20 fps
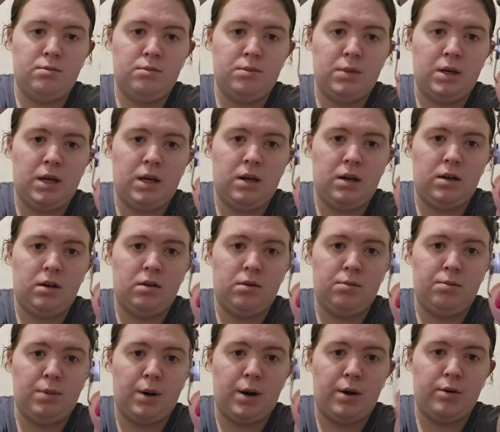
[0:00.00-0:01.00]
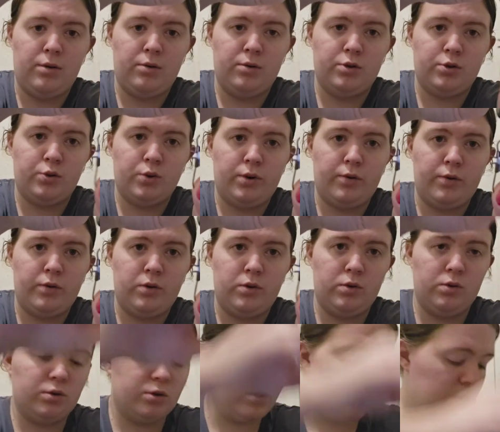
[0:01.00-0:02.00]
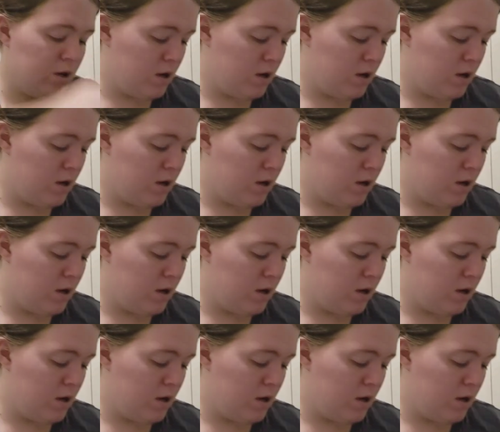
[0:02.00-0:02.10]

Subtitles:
big barrel swivels.